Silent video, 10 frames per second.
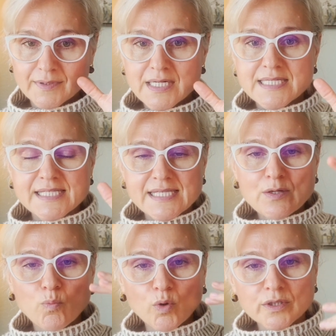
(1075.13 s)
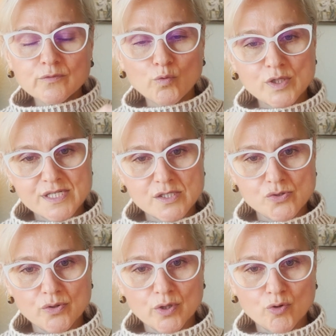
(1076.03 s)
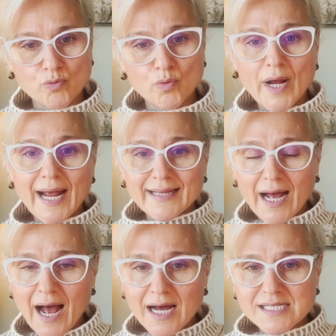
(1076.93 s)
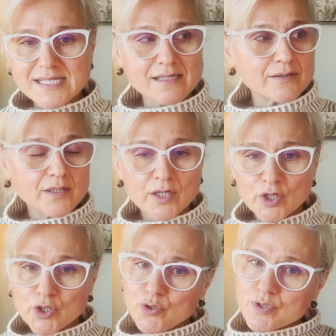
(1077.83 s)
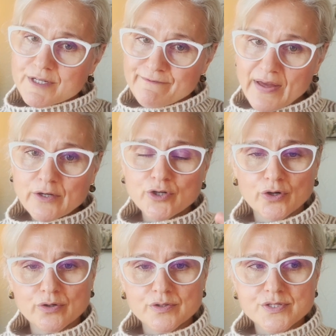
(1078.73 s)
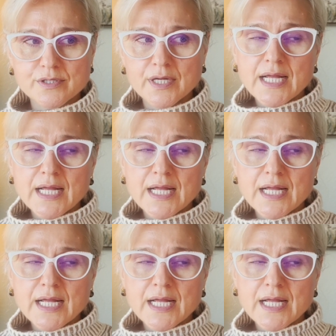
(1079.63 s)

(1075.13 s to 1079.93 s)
see what invoices you accrue, and ask your vendors